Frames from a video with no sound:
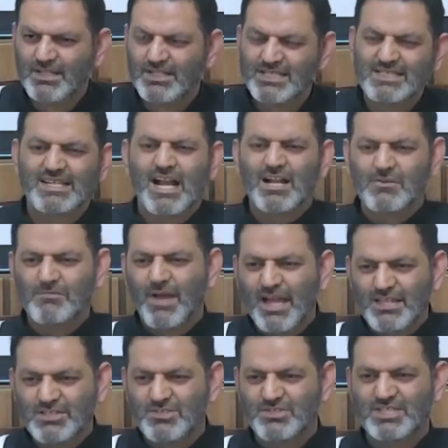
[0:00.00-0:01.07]
Young
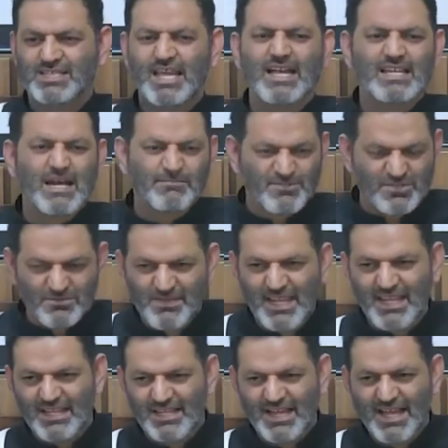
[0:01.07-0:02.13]
man, you stand up to
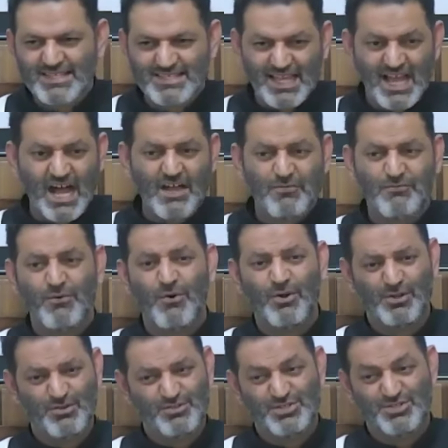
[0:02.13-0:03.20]
me and say, I
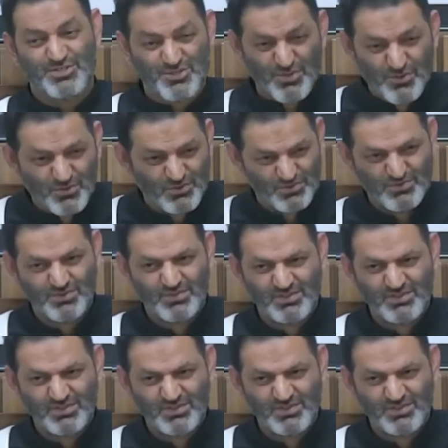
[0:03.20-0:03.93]
follow you.